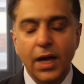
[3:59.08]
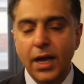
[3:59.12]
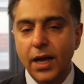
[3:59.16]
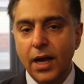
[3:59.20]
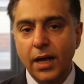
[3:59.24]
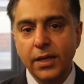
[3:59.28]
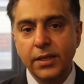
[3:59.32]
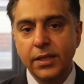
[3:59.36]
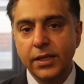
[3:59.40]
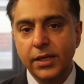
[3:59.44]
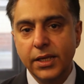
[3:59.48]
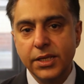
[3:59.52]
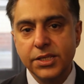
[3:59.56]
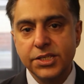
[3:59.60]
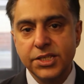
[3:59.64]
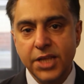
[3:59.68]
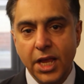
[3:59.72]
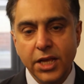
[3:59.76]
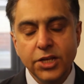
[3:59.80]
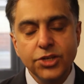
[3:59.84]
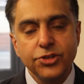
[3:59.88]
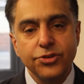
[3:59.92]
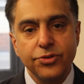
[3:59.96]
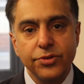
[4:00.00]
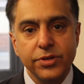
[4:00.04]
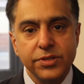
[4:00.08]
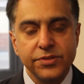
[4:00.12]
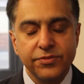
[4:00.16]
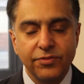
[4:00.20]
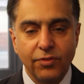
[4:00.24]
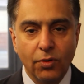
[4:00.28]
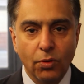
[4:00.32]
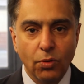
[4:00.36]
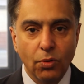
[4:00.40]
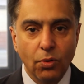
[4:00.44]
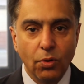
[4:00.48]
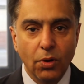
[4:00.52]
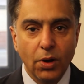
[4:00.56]
I think it's dangerous
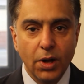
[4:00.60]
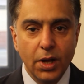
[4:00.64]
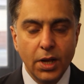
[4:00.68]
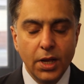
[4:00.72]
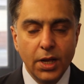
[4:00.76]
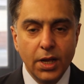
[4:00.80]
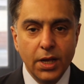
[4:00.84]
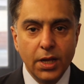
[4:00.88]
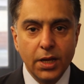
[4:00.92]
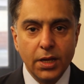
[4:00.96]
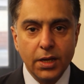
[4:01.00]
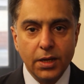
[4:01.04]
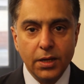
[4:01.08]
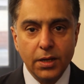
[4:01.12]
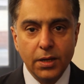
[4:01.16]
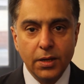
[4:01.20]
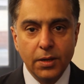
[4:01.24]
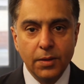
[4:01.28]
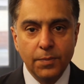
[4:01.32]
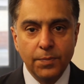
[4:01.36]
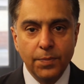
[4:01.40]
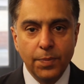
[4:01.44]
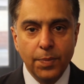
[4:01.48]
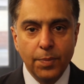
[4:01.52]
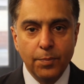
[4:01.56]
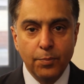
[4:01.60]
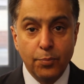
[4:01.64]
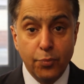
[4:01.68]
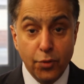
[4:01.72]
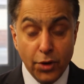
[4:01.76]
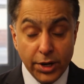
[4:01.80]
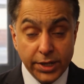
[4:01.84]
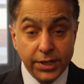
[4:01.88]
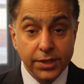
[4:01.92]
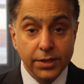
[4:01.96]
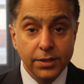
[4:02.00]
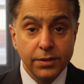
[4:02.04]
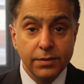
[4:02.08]
for
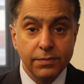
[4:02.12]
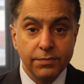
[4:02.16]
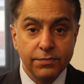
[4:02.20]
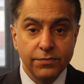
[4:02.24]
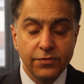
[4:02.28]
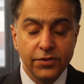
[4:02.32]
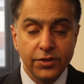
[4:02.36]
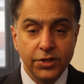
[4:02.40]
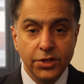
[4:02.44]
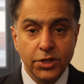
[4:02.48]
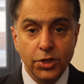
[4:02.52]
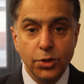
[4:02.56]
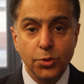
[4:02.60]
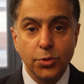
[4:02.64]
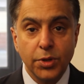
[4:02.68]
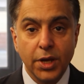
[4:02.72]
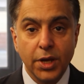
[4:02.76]
Britain, for the